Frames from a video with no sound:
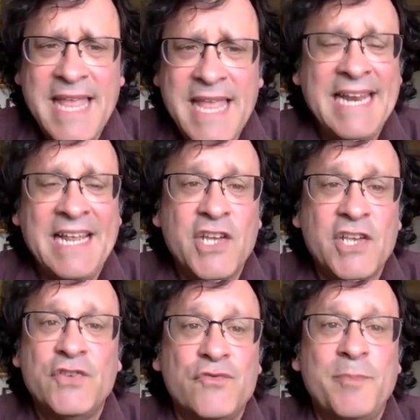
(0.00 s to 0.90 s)
And it
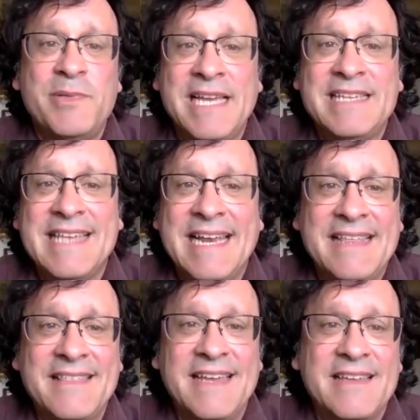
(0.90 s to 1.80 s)
doesn't replace
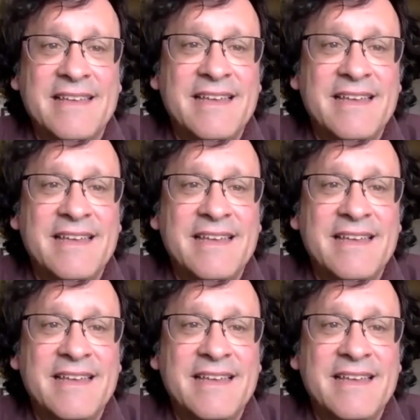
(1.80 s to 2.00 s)
anything.